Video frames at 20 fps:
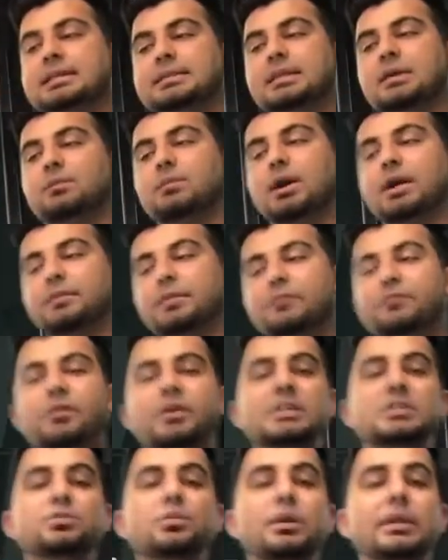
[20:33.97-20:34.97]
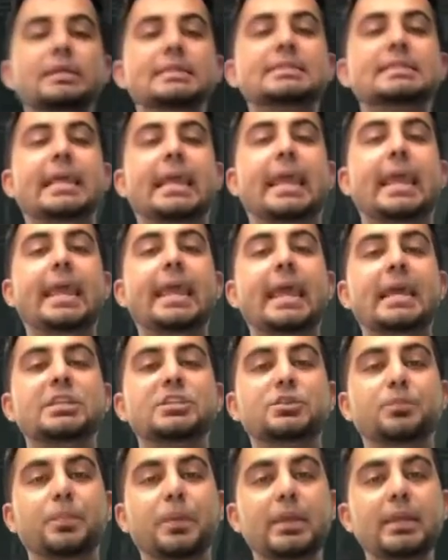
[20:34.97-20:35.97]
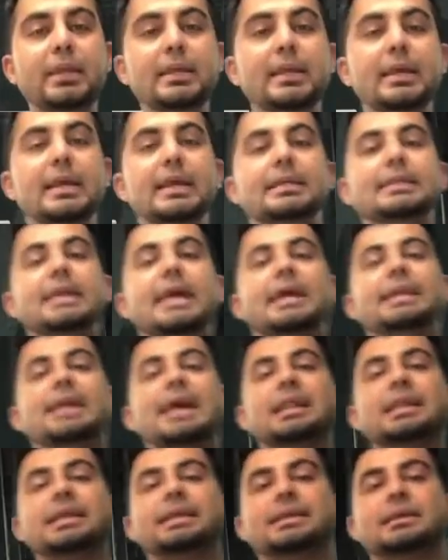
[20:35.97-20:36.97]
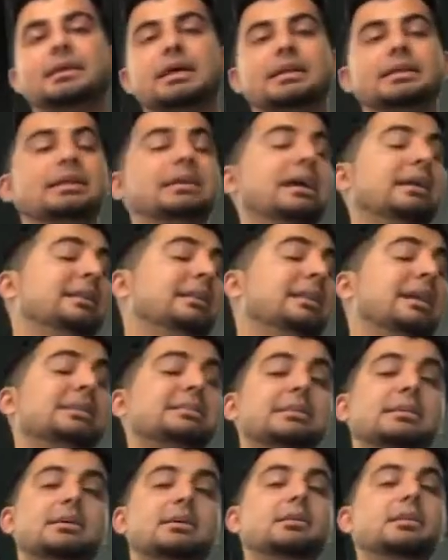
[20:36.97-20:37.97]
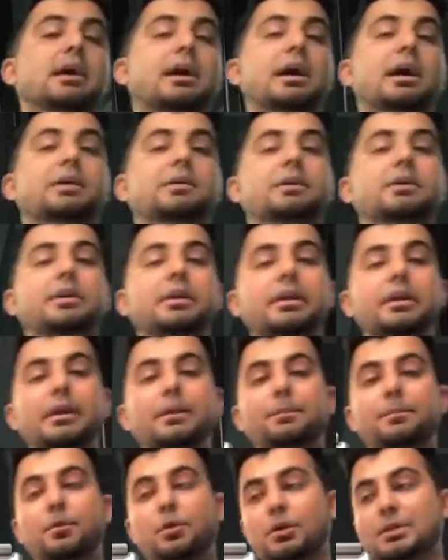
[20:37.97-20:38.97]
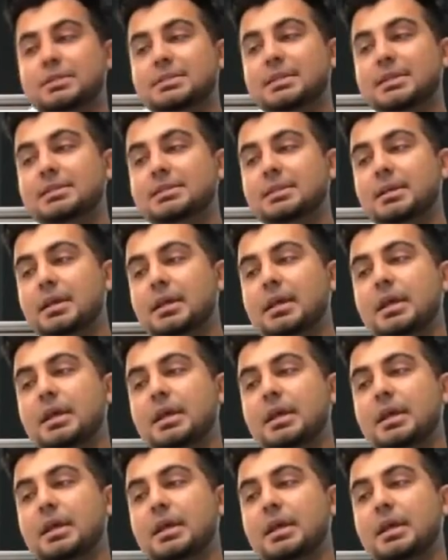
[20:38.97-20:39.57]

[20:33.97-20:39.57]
The first one is AHP, the analytical hierarchy process.